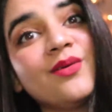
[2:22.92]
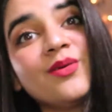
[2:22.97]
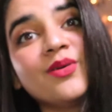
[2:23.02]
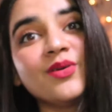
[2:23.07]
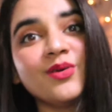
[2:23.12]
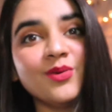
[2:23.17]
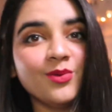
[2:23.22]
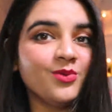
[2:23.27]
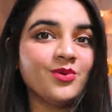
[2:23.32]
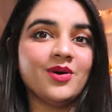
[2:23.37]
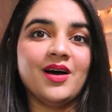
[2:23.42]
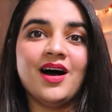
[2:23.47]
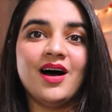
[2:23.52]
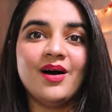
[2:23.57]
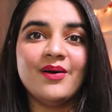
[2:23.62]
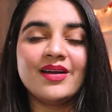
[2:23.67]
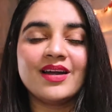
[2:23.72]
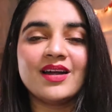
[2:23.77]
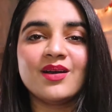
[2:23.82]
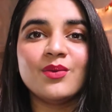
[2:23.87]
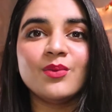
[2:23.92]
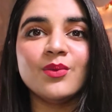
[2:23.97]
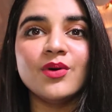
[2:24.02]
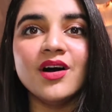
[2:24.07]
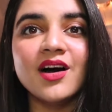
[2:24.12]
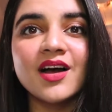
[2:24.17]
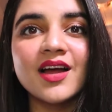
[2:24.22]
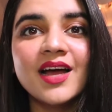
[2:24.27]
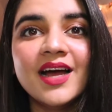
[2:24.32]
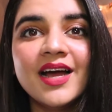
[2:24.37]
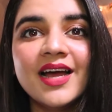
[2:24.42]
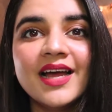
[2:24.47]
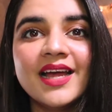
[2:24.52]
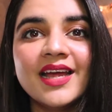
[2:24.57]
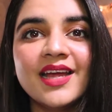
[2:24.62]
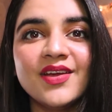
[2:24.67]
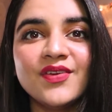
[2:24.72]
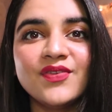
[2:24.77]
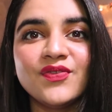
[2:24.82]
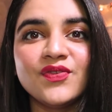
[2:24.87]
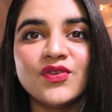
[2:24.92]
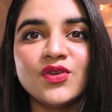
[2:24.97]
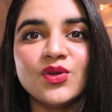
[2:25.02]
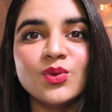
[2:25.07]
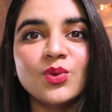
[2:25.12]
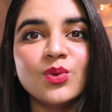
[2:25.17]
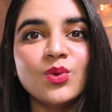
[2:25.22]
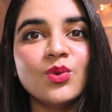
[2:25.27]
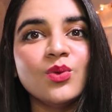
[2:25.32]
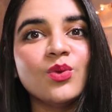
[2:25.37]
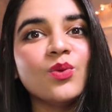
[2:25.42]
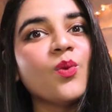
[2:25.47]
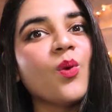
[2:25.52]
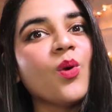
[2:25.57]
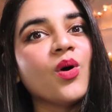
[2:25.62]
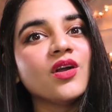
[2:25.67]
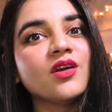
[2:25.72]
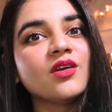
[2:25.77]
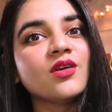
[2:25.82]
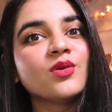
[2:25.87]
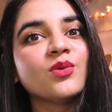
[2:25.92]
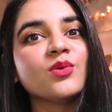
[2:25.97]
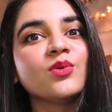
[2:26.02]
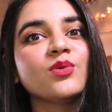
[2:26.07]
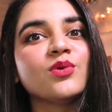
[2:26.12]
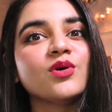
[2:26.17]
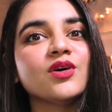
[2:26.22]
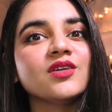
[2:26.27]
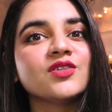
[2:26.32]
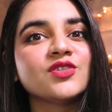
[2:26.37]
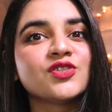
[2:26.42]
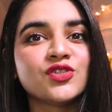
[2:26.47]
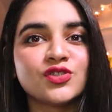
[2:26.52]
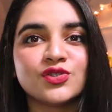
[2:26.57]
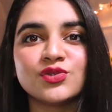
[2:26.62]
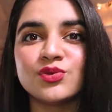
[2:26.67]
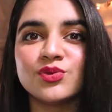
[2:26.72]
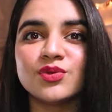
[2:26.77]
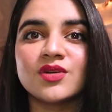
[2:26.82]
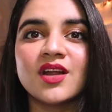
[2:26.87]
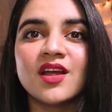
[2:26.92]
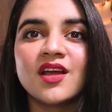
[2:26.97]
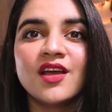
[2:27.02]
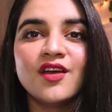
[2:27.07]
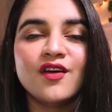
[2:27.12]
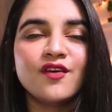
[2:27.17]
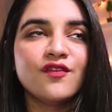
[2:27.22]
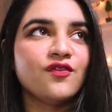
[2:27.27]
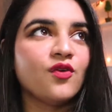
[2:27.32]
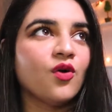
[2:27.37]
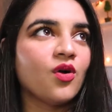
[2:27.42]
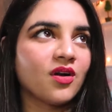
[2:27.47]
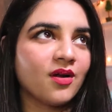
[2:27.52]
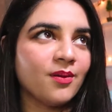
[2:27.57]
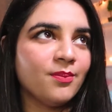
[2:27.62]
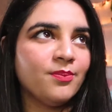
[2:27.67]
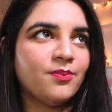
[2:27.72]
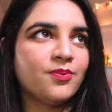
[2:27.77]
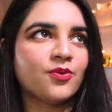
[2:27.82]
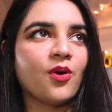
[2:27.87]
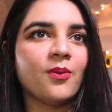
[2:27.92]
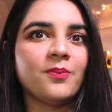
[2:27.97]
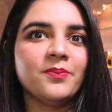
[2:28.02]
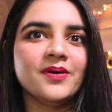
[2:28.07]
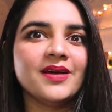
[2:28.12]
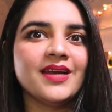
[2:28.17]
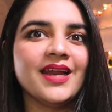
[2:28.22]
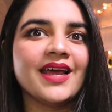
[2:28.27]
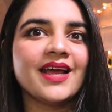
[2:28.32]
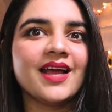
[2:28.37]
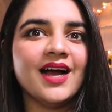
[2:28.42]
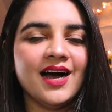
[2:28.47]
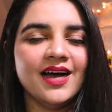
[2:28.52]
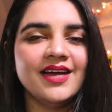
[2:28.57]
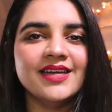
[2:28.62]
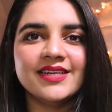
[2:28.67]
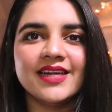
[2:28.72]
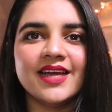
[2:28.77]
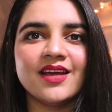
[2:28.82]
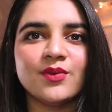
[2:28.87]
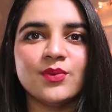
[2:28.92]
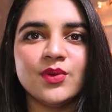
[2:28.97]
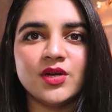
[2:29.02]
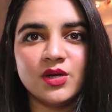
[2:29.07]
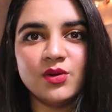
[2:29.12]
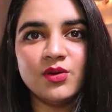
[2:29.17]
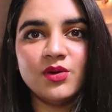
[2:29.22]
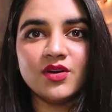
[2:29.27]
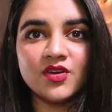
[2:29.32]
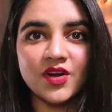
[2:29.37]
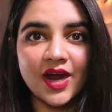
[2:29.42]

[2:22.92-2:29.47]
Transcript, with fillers: I don't know how it'll work if you want to shoot for a proper, like, high-tech video.